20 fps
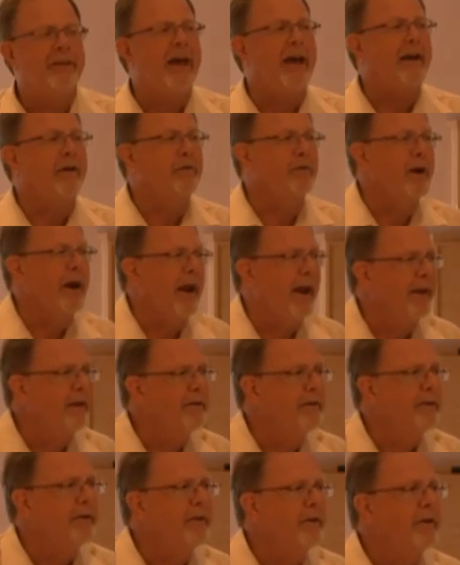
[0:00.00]
that
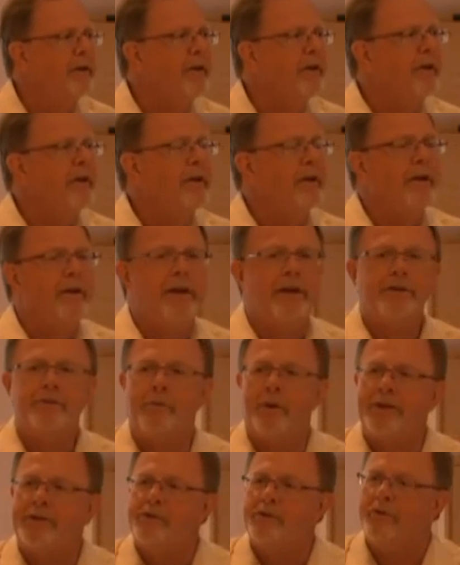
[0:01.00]
grant is
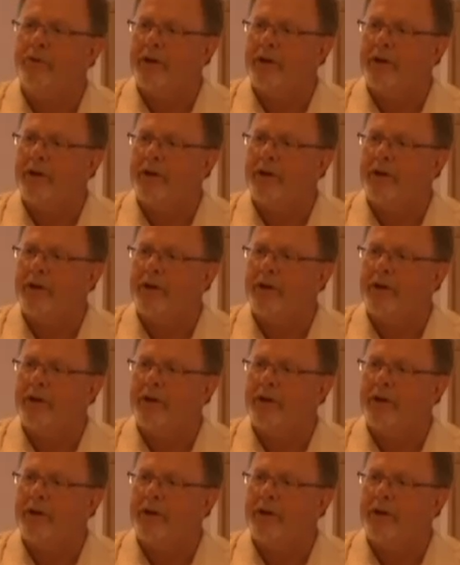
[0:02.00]
what you